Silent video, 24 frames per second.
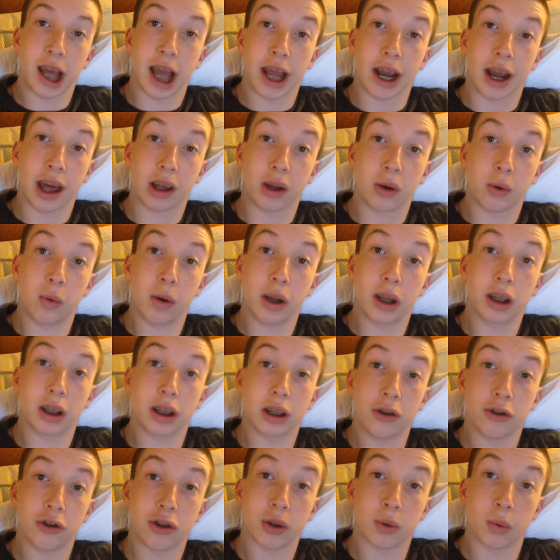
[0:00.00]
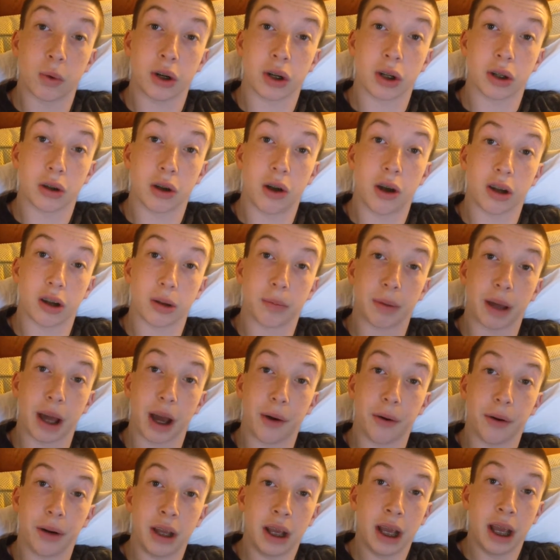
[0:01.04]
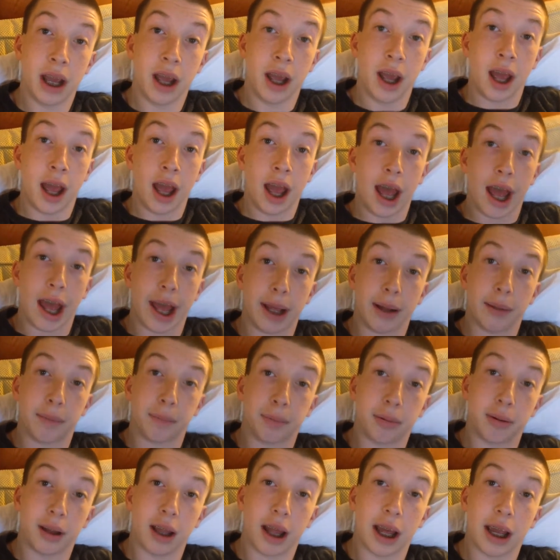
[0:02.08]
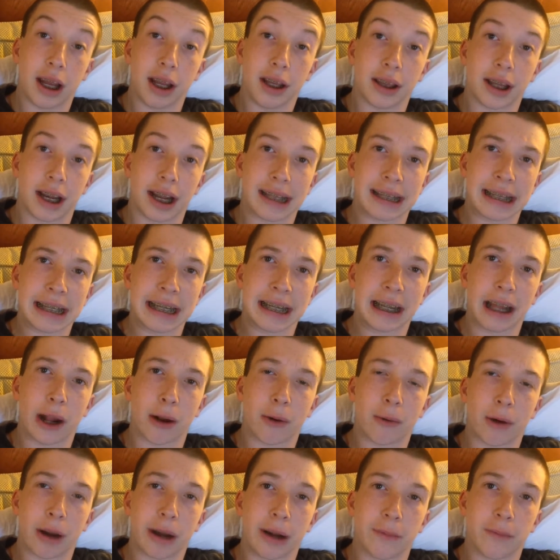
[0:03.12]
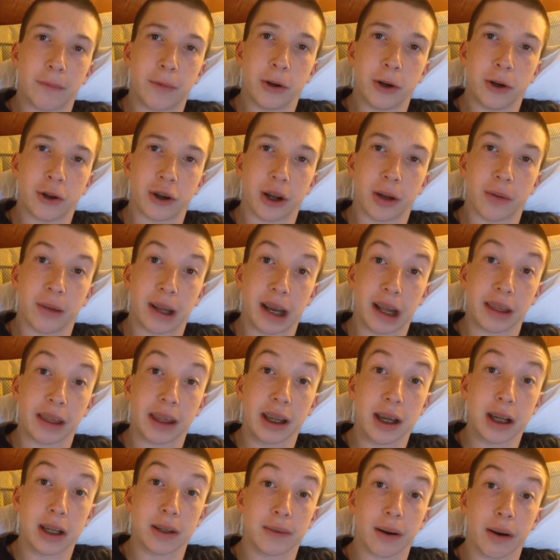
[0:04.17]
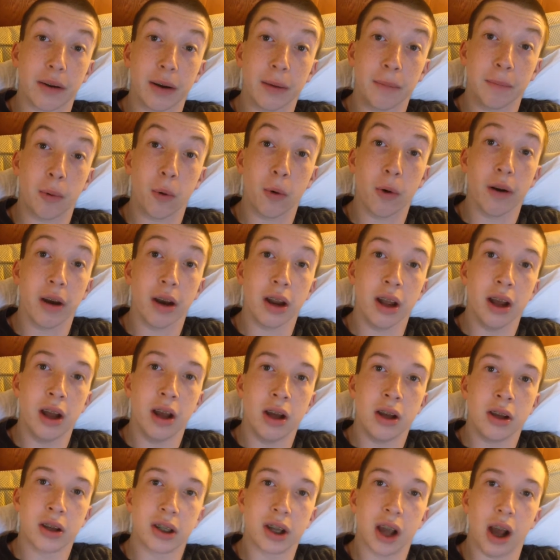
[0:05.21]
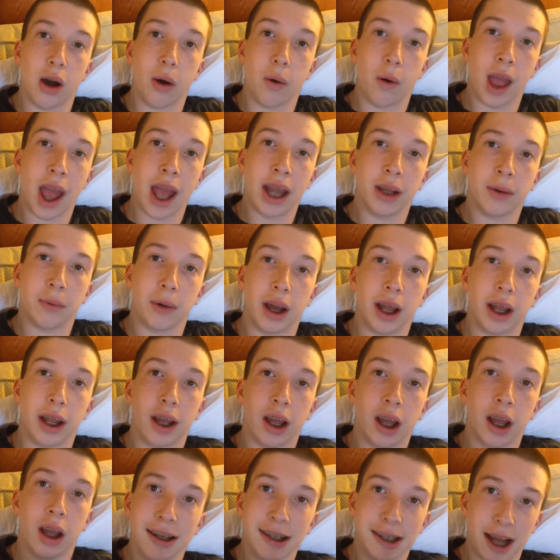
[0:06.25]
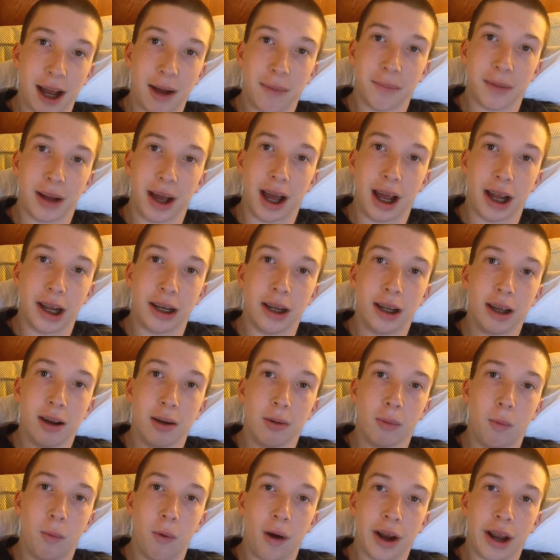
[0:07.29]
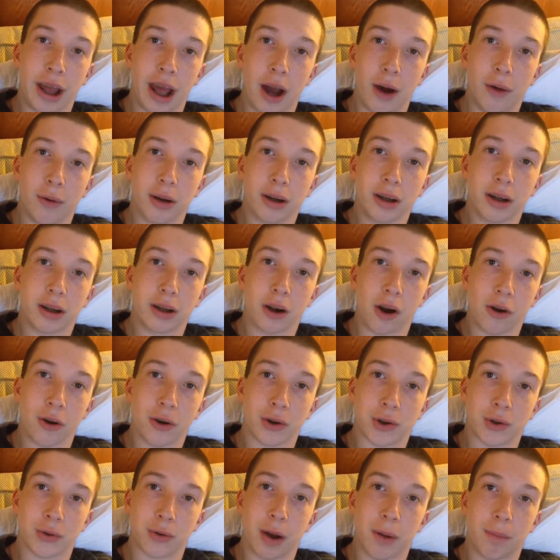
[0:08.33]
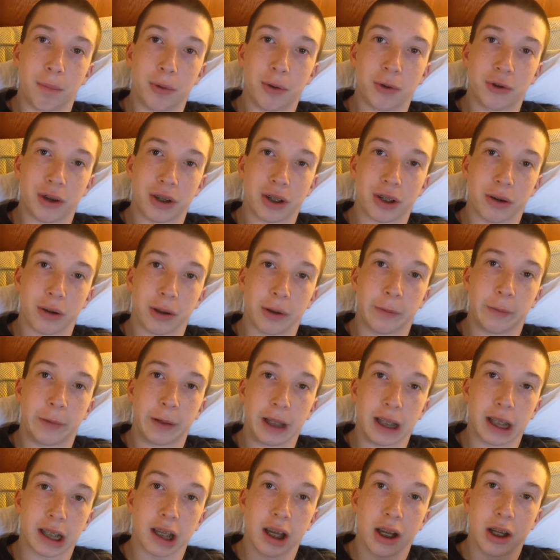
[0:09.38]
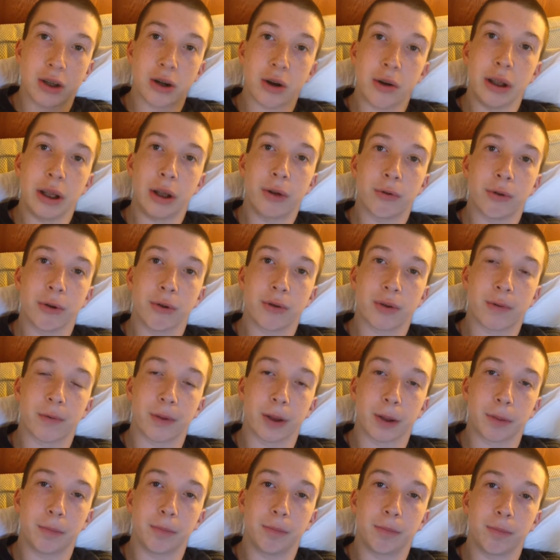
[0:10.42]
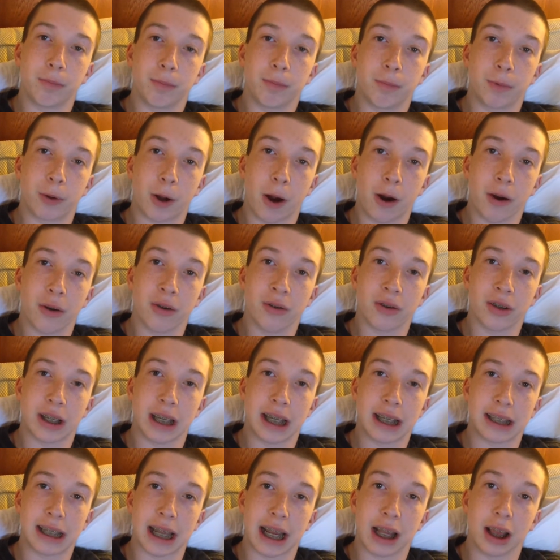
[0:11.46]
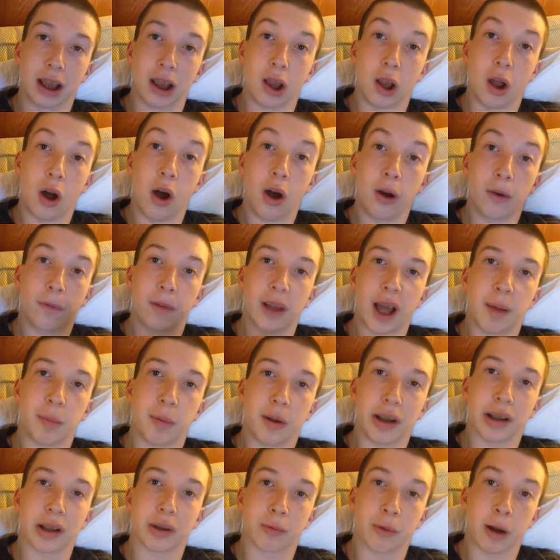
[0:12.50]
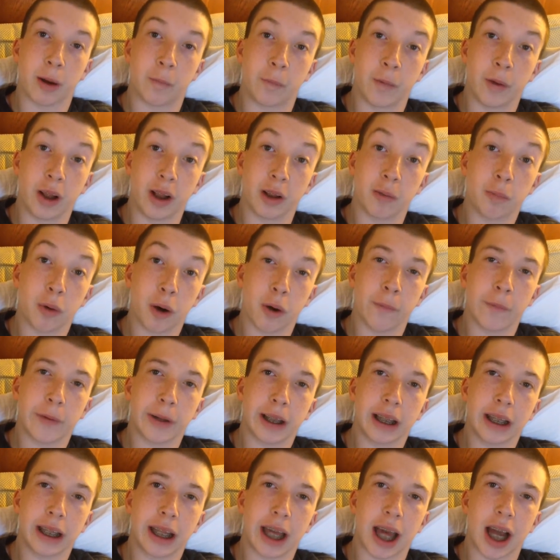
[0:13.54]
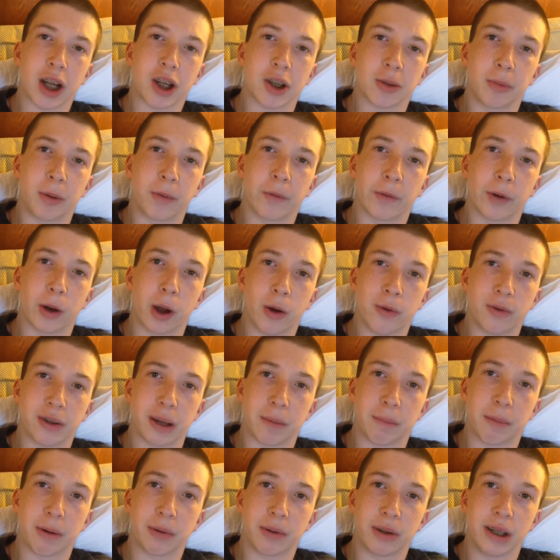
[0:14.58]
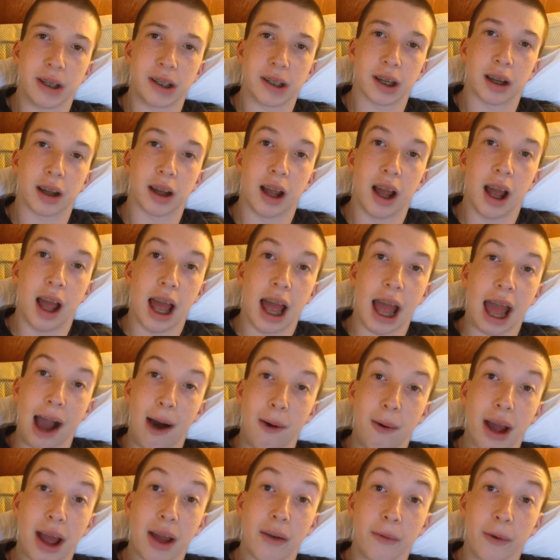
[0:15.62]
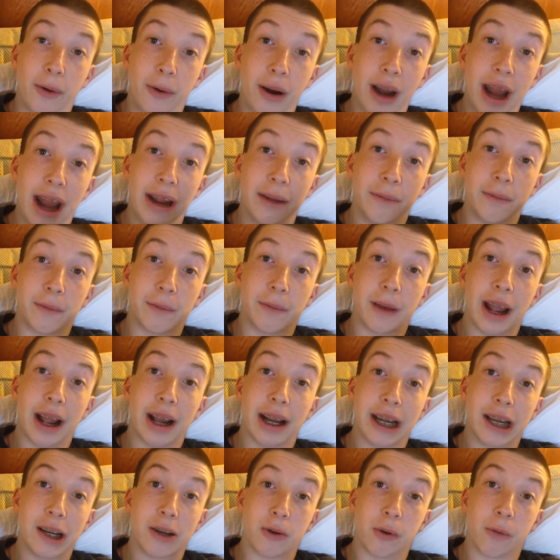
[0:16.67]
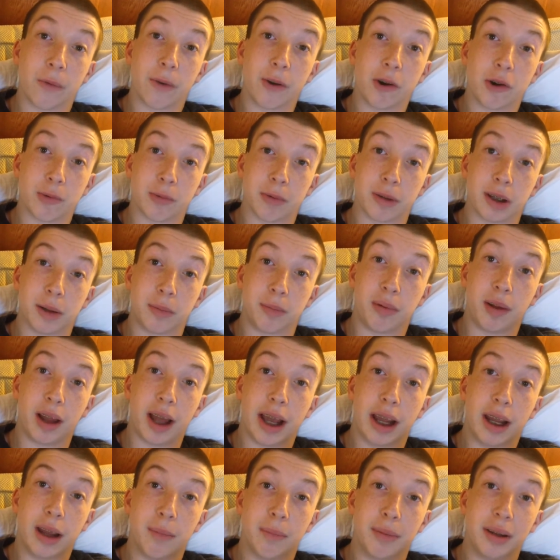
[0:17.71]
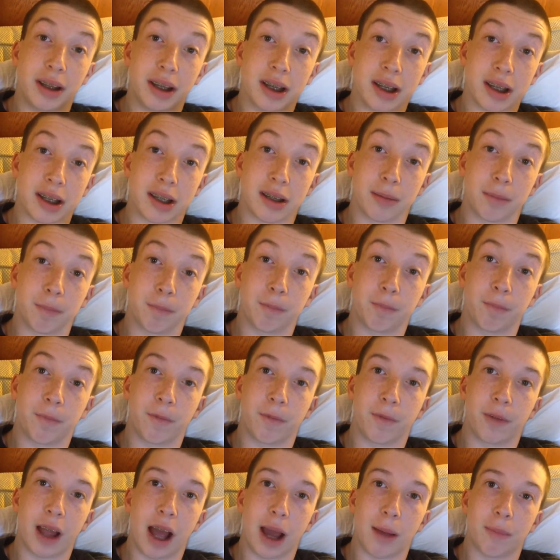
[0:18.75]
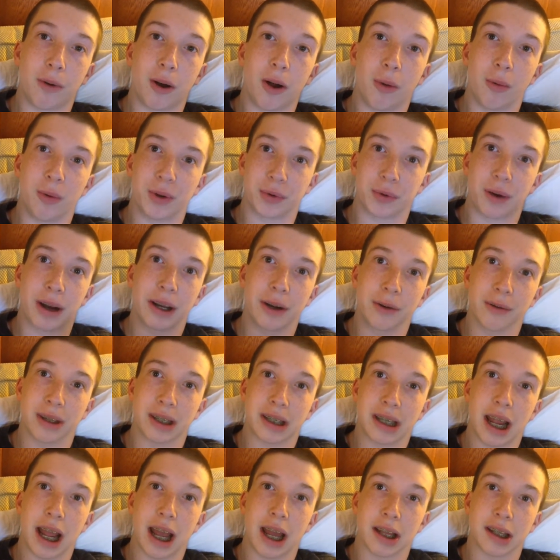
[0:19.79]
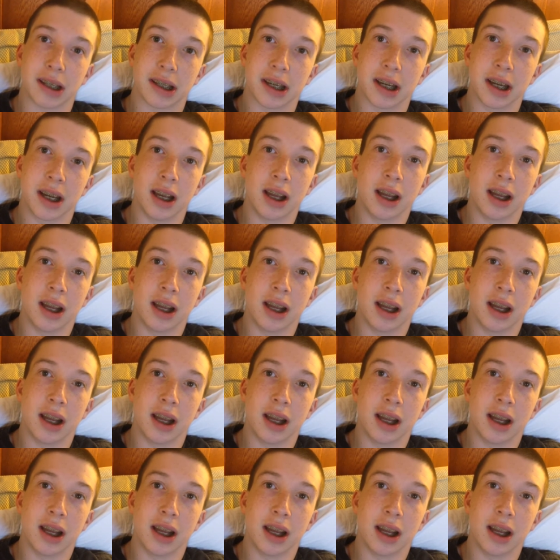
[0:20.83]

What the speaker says: and I quickly just want to talk about a play that I didn't get great footage of, and I think it is very important. So, anyway, top 9, one out, Cardinals are up, Blue Jays are on the field. Tony Cruz for the Cardinals hits a long fly ball to right field, perfectly catchable for Jose Bautista. However, a fan interferes with the play because the fly ball was right near the stands.